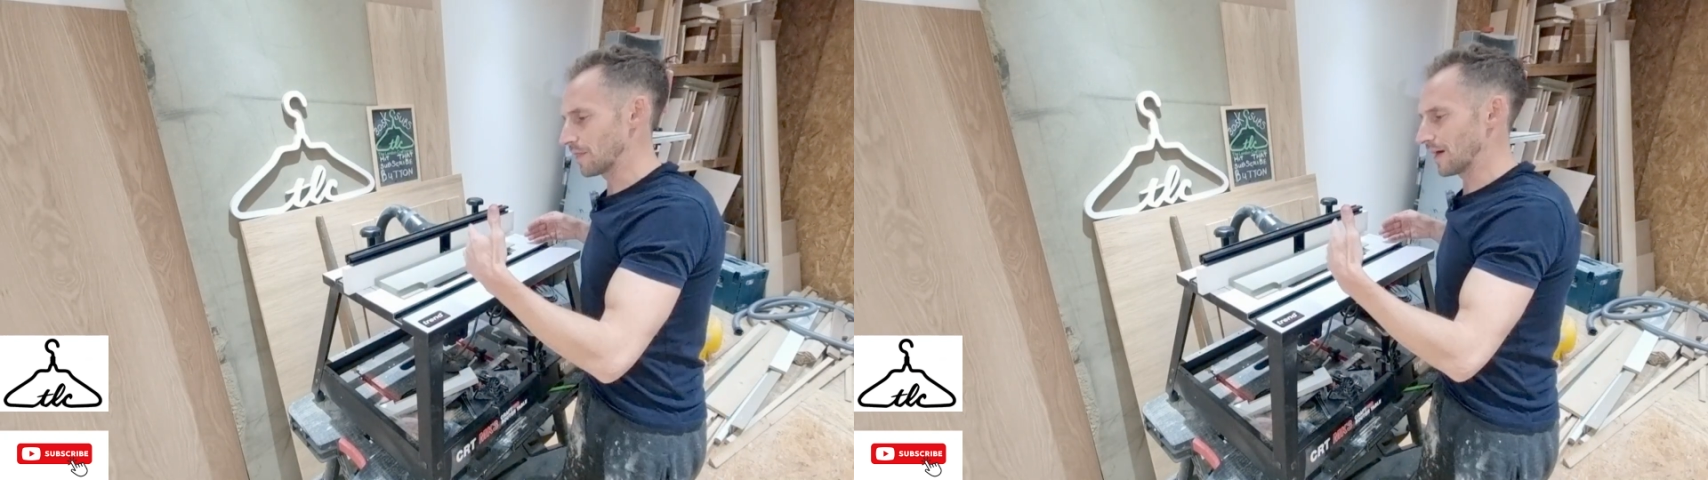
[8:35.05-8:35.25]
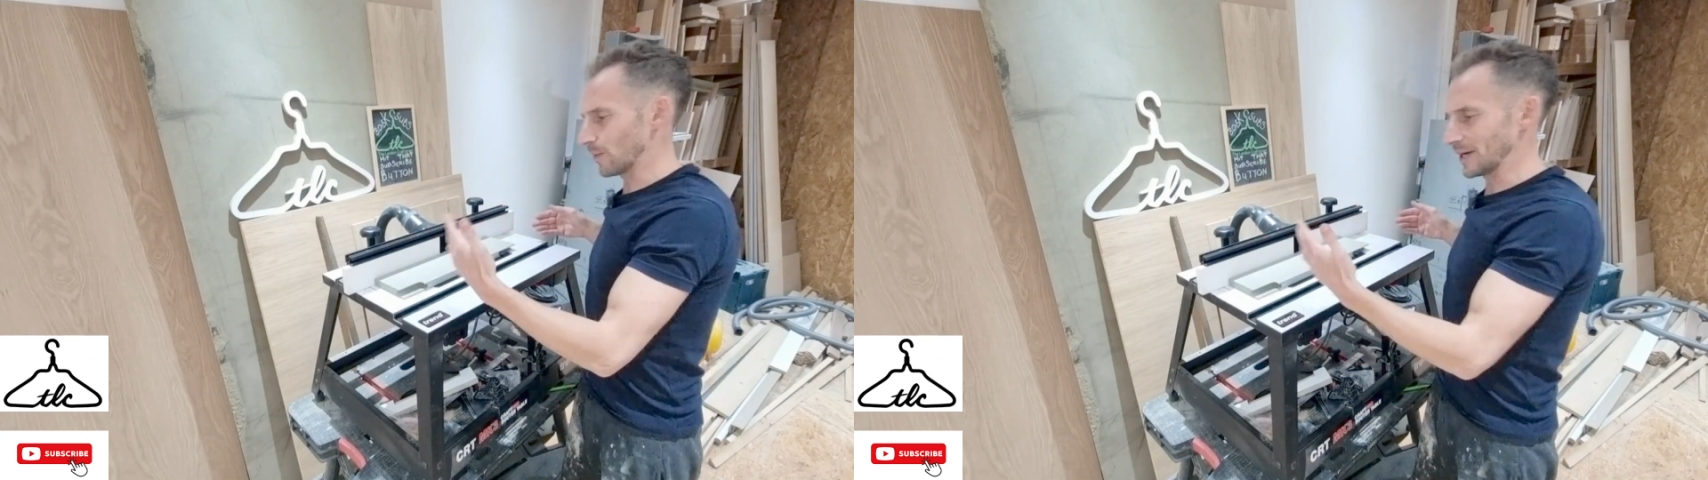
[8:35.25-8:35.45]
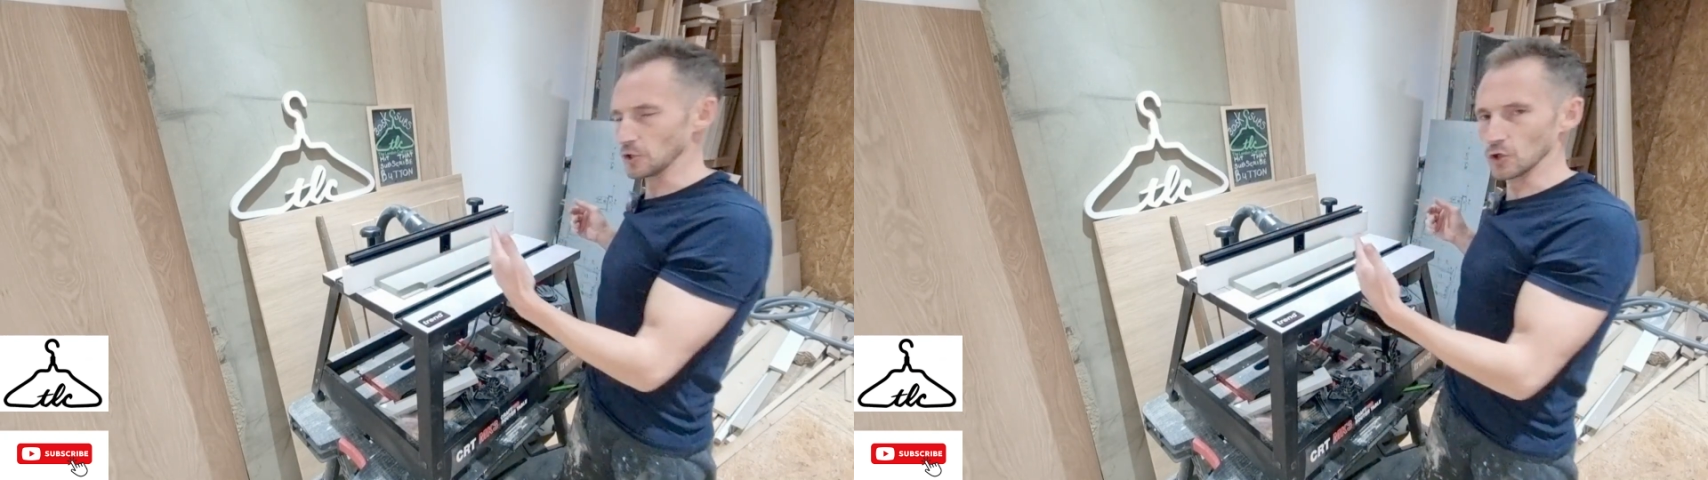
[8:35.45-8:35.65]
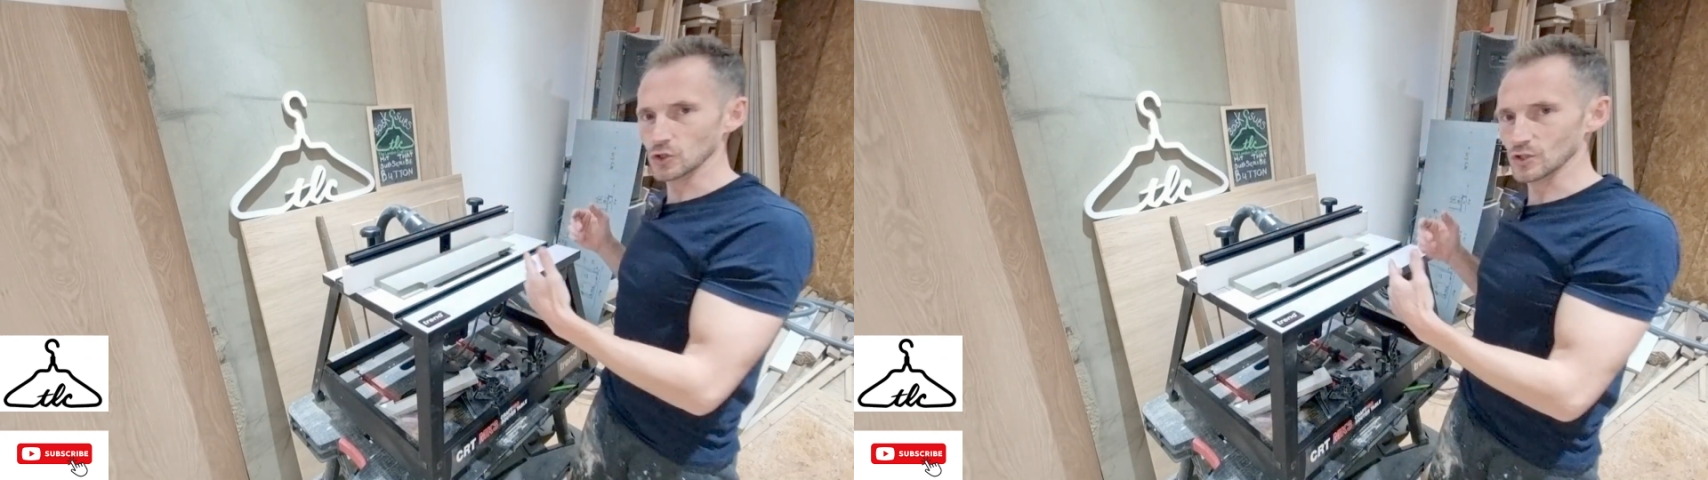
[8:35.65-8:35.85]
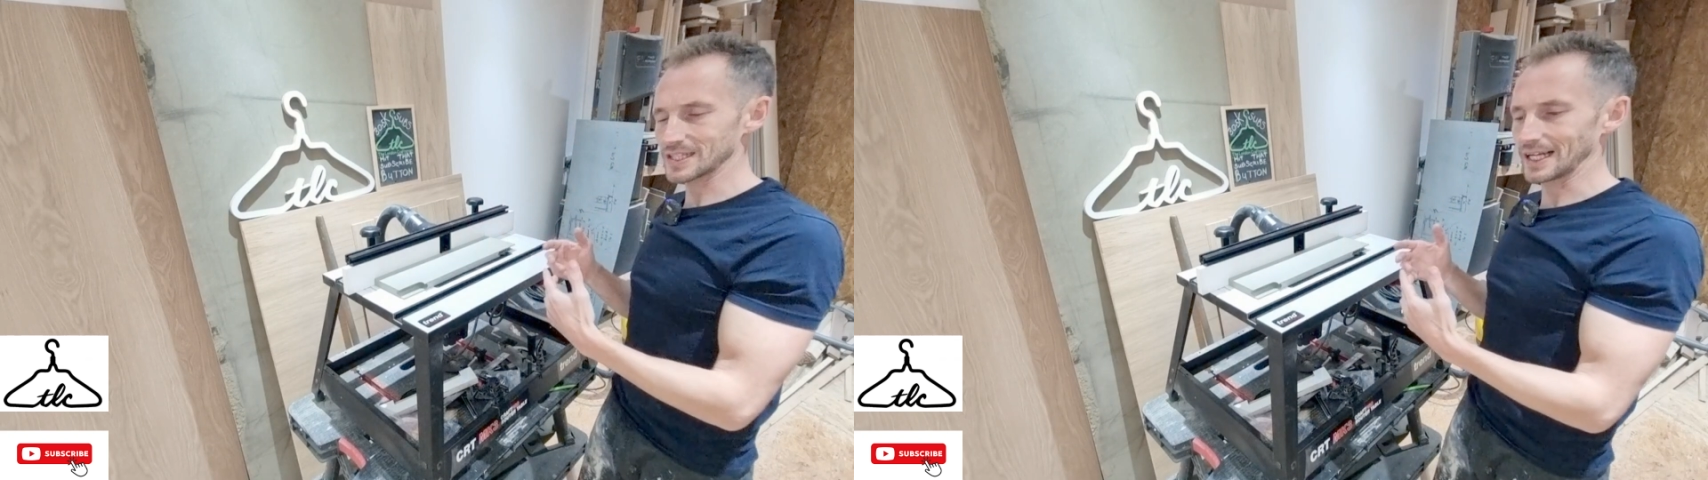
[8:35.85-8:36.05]
And that way you're
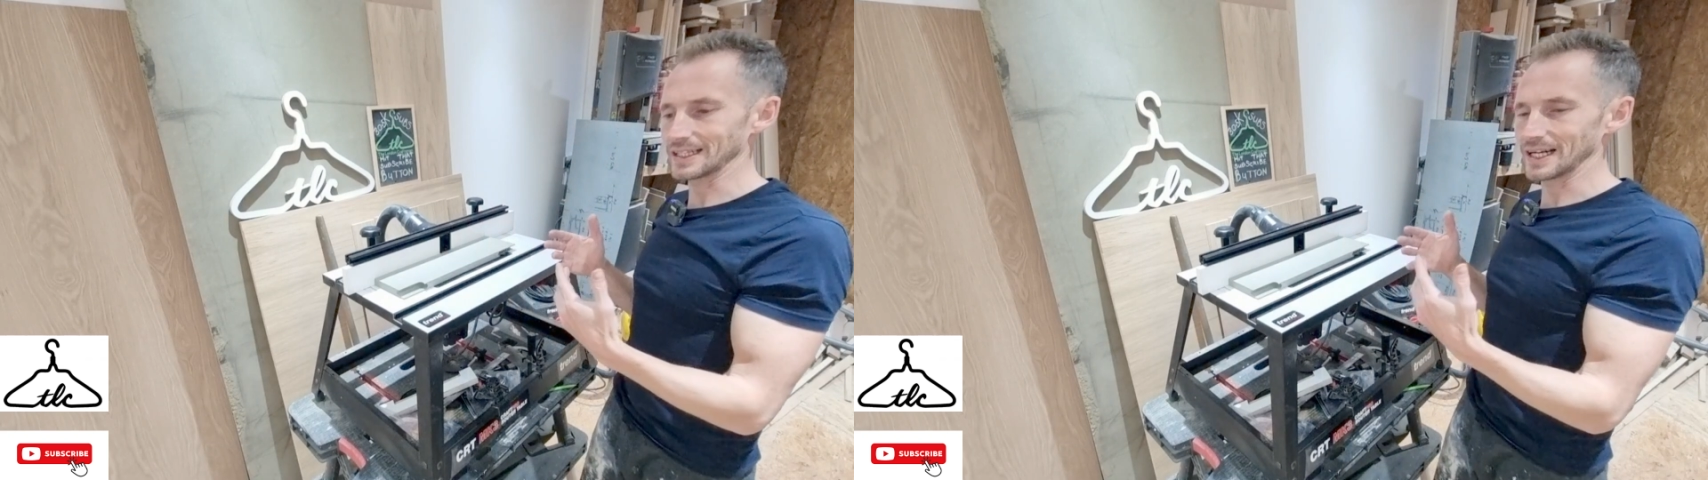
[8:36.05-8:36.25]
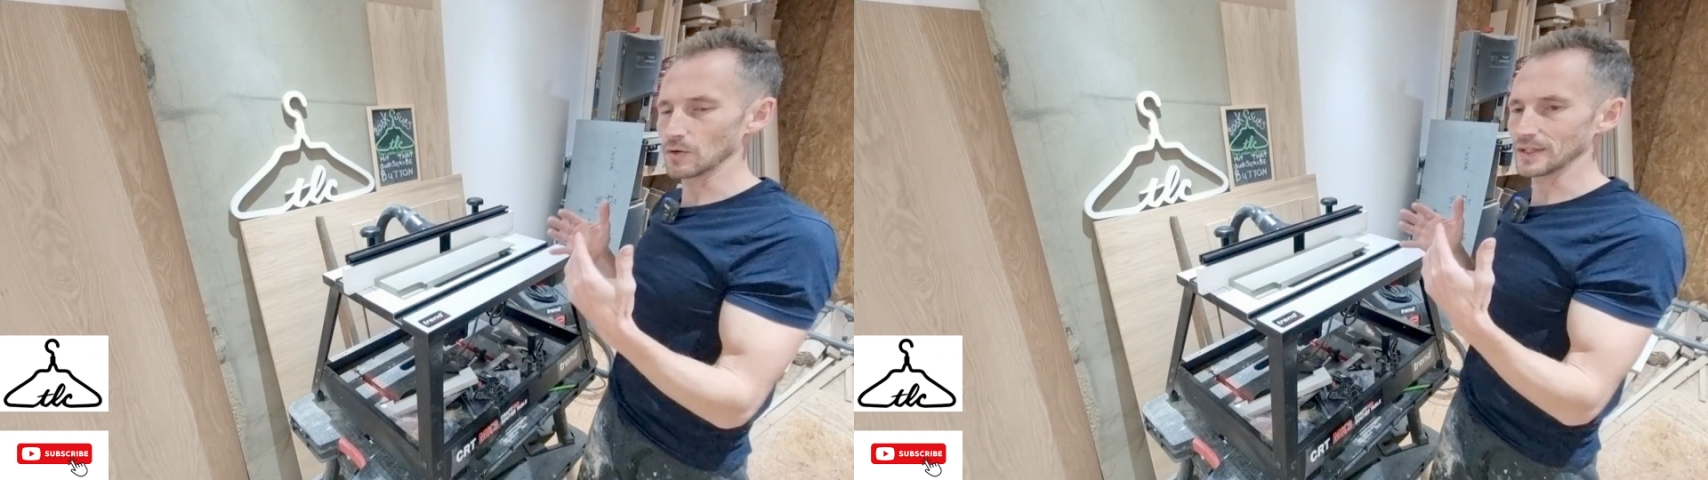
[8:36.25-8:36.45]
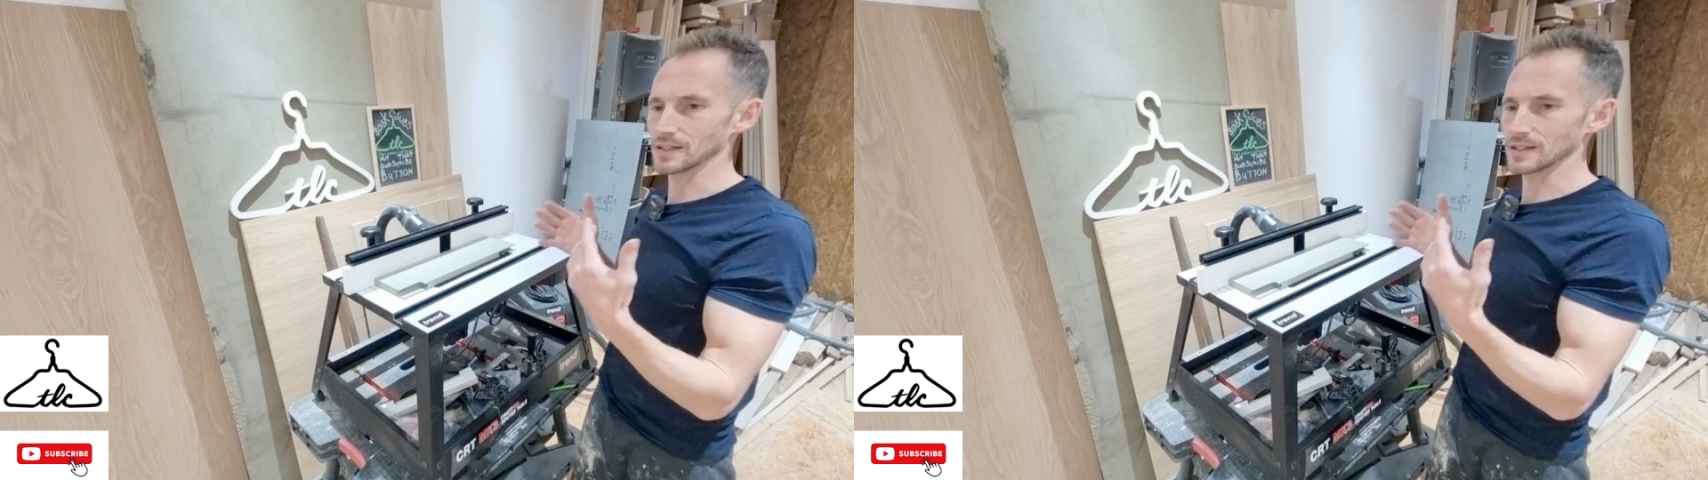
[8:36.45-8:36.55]
not just taking out